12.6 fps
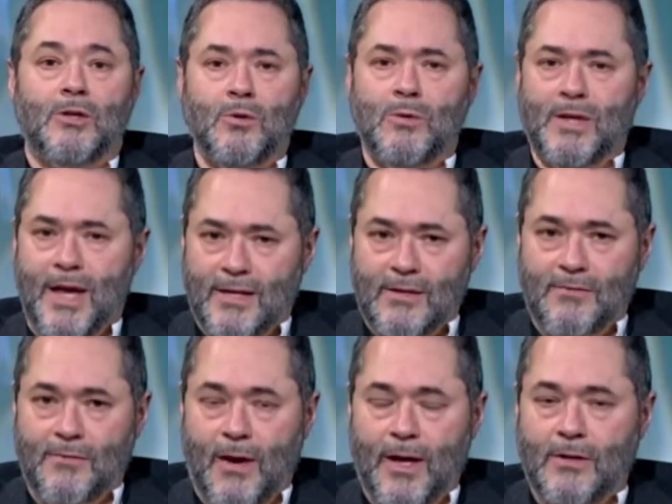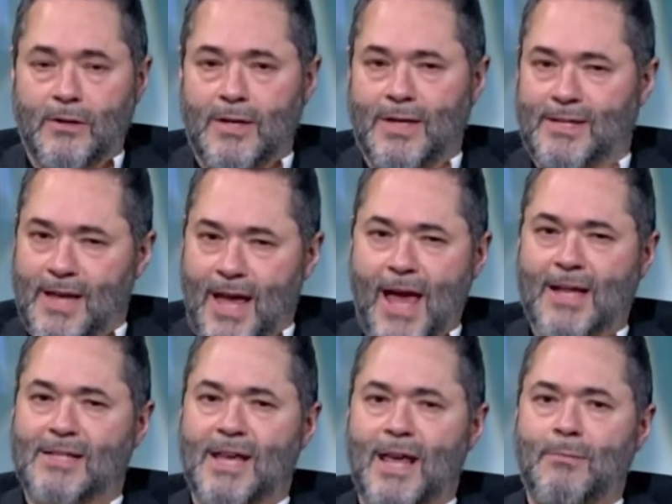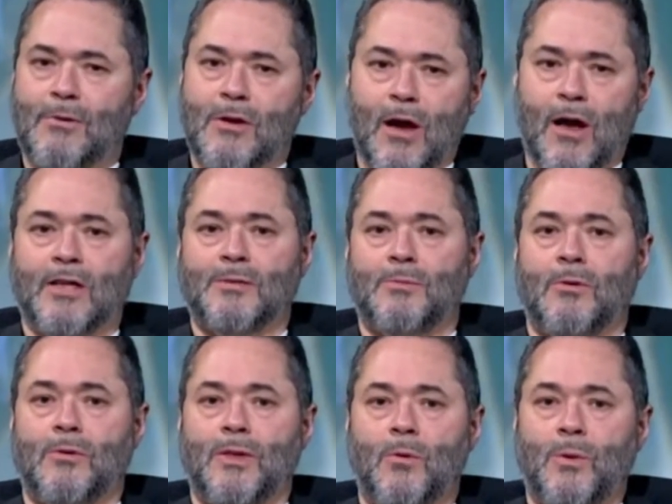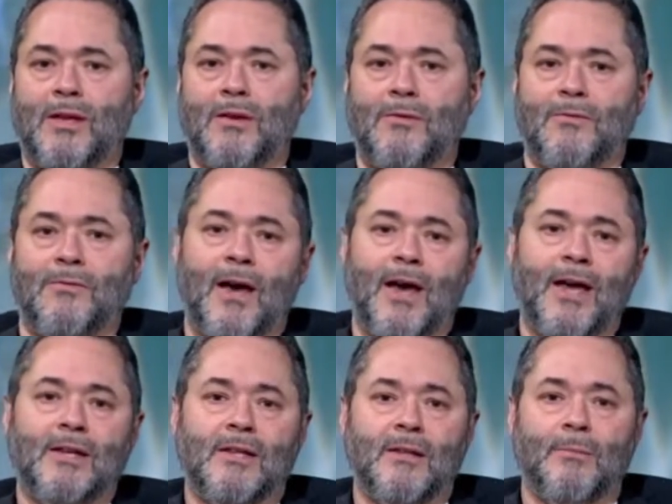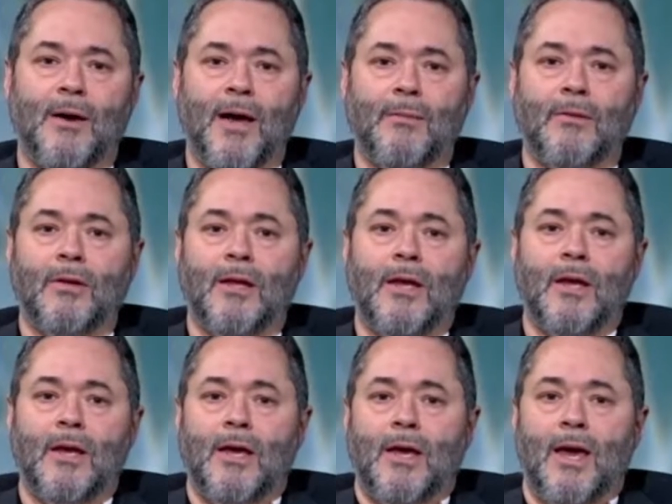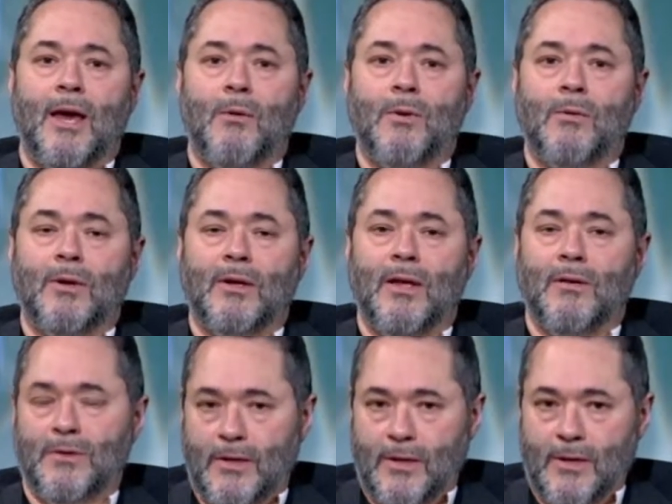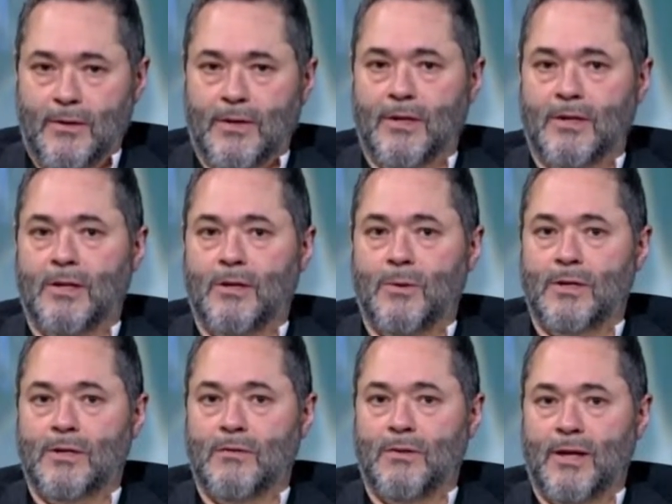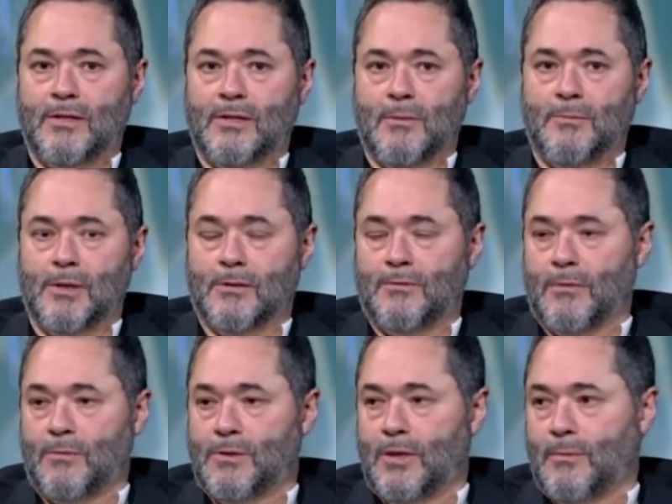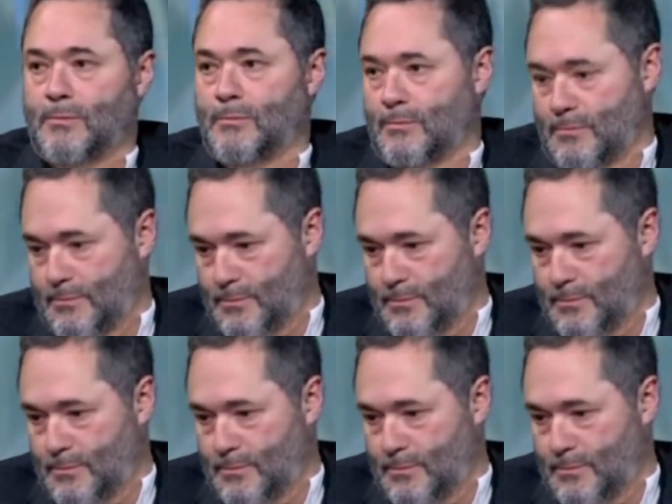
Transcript: do testify to the exact same gospel that we can find in the Bible and we would love to hear the continuation of that subject from Jim,